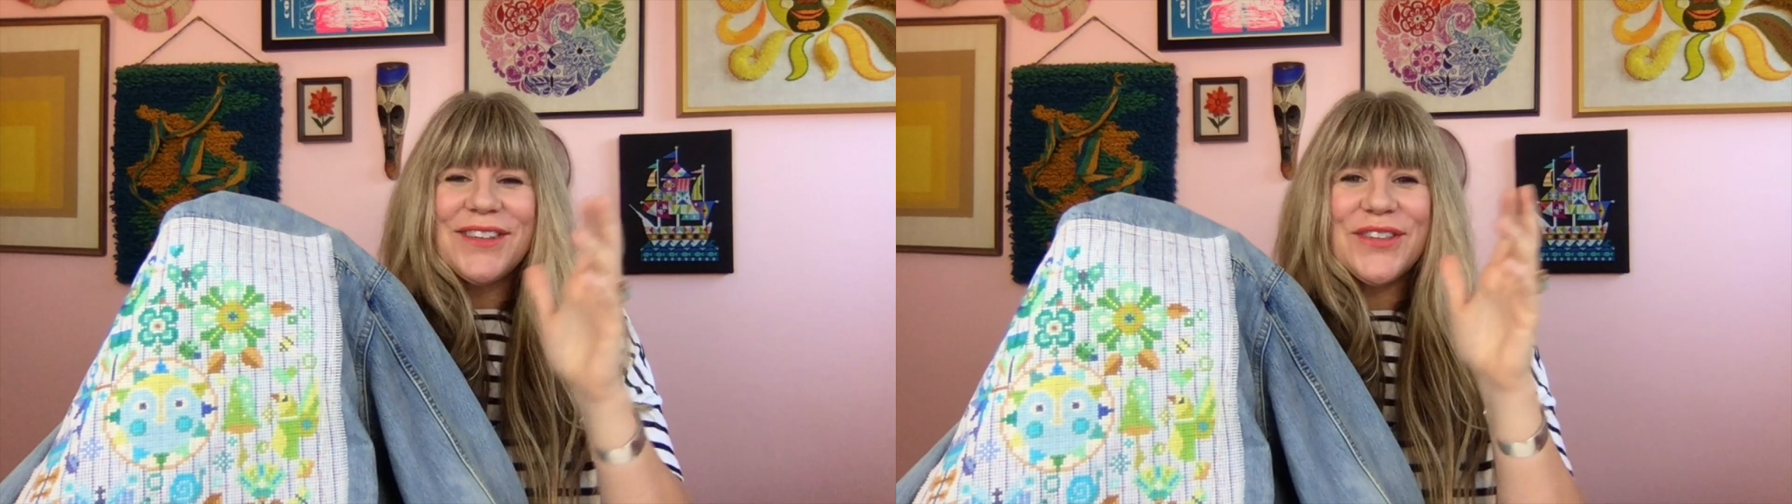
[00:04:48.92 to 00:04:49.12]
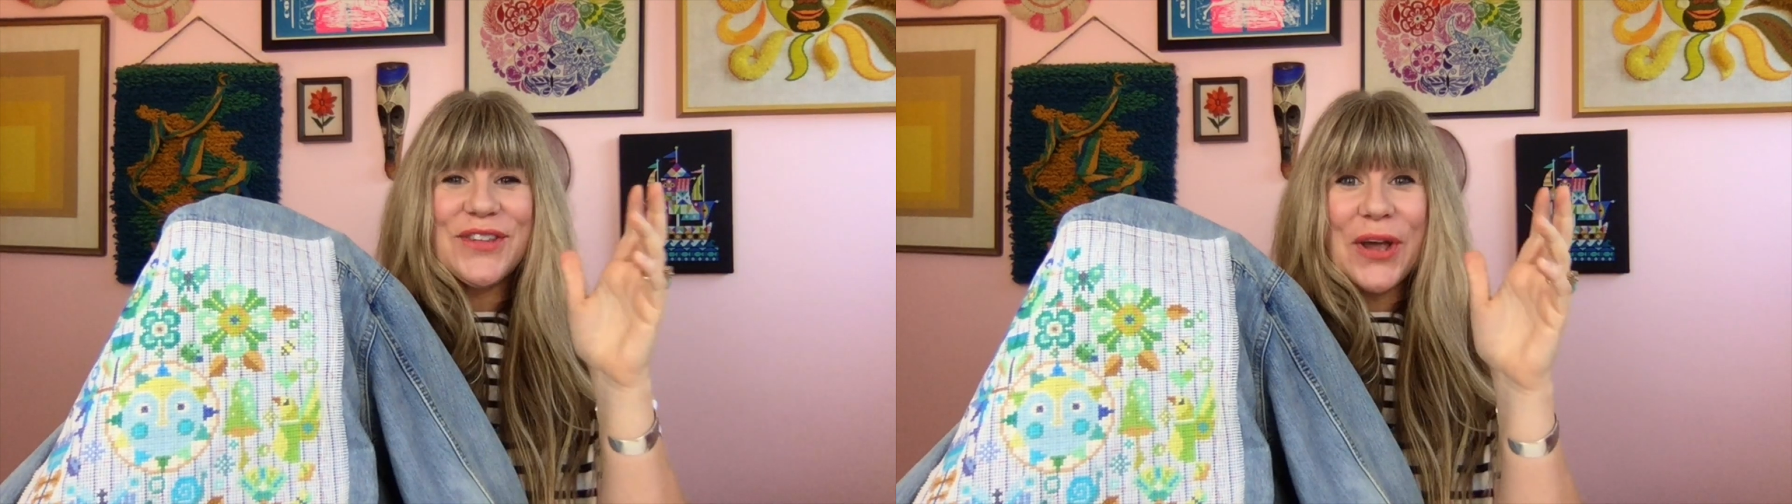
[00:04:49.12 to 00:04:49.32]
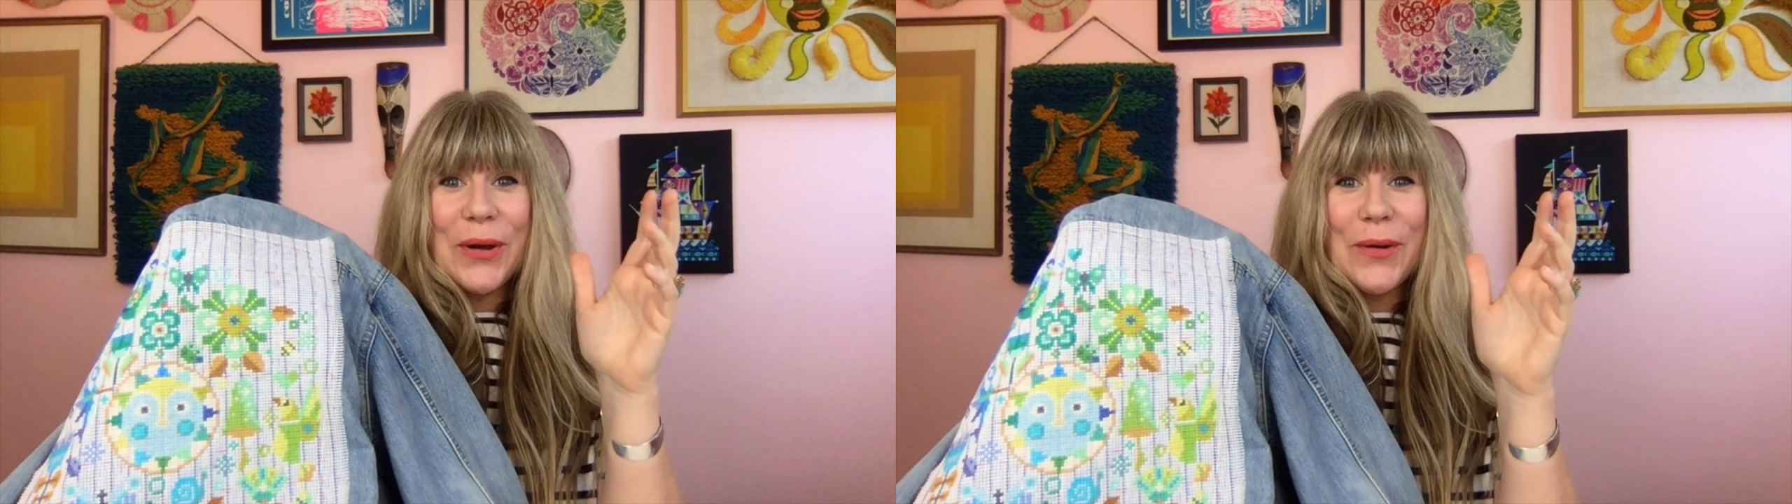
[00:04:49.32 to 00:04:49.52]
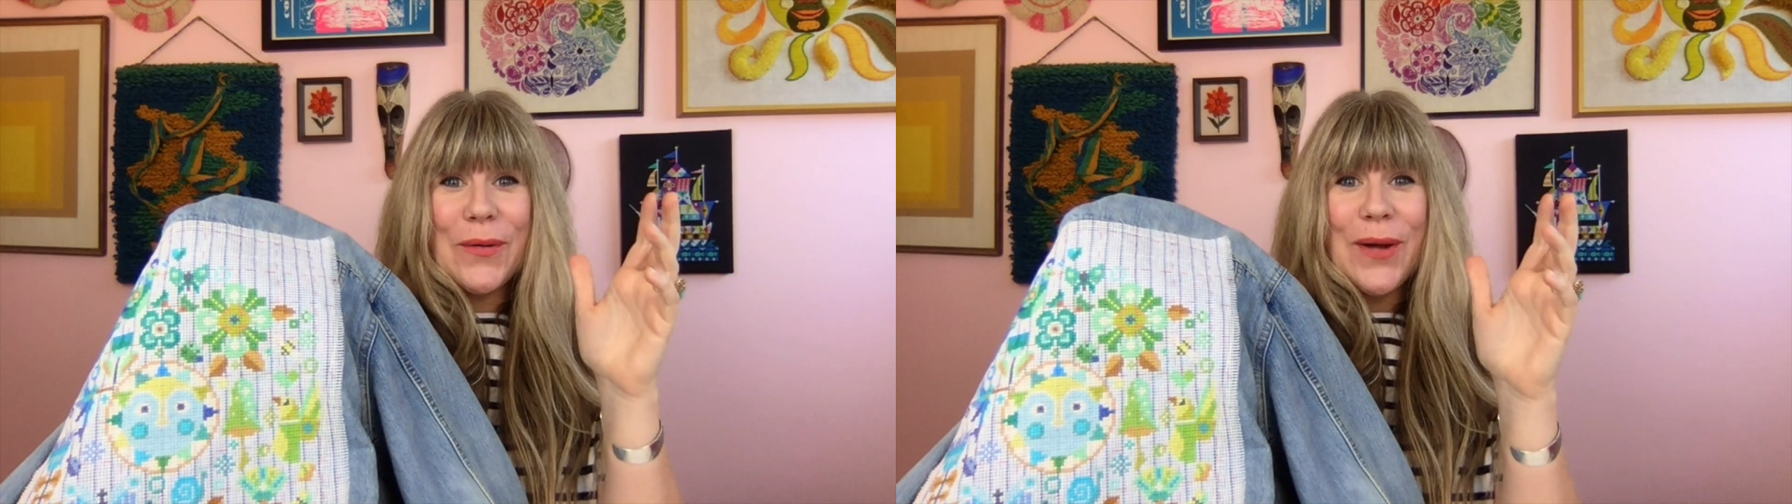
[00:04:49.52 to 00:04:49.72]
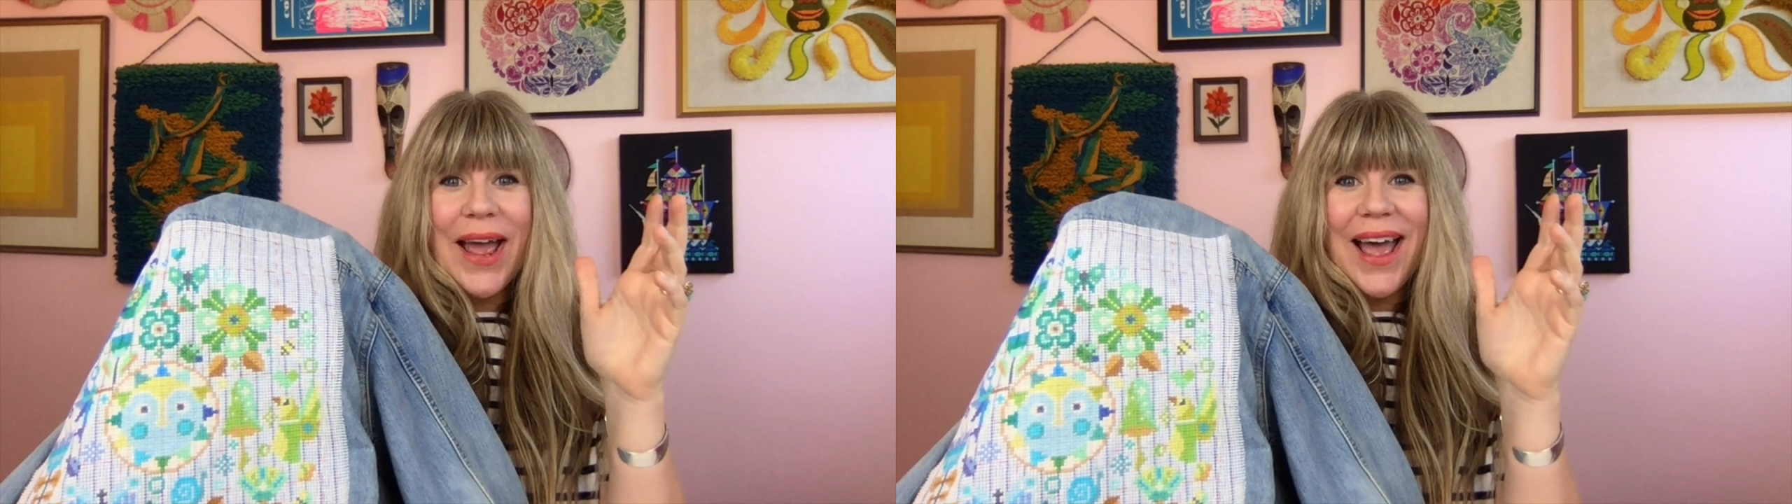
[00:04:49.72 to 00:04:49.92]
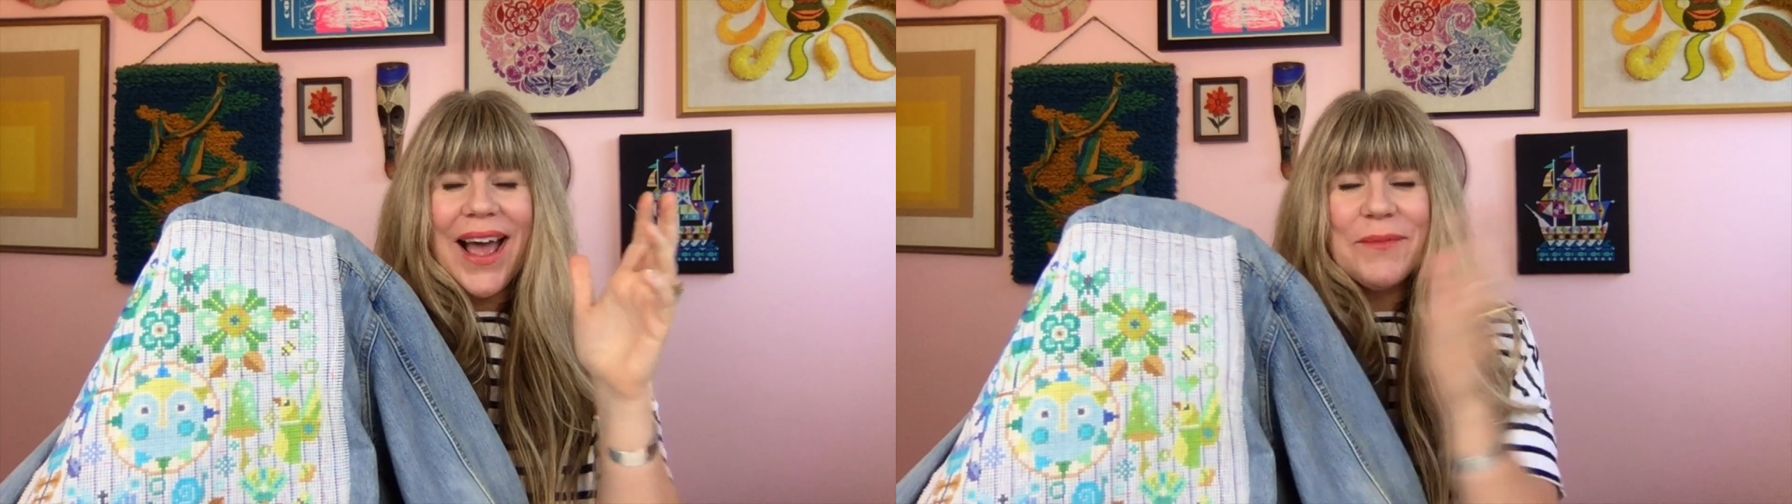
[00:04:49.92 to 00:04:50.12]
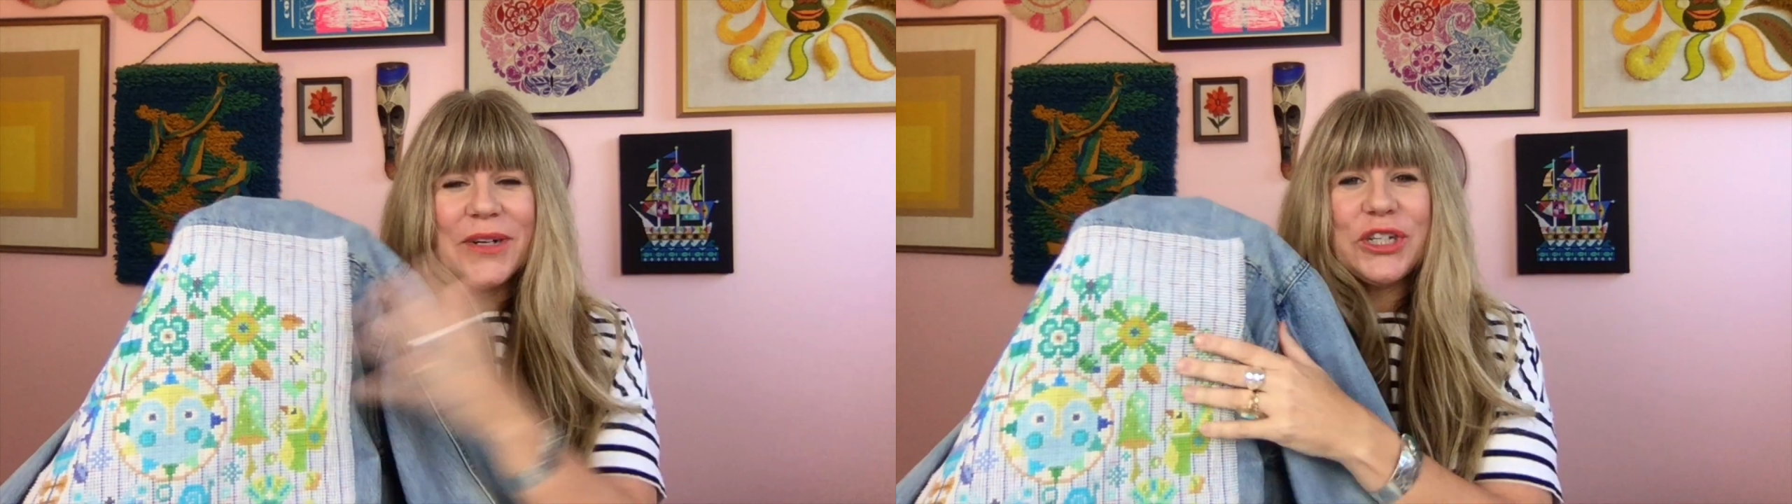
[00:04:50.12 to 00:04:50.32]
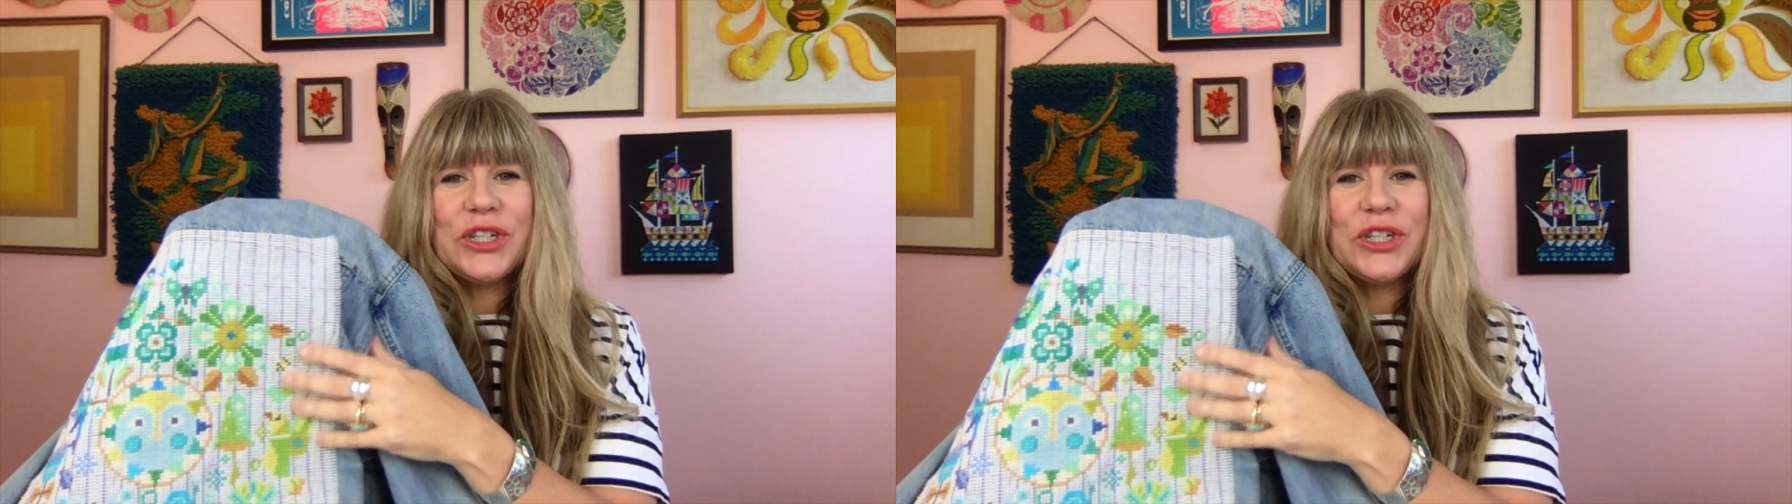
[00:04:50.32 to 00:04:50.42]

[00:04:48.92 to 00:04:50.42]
So I'm going to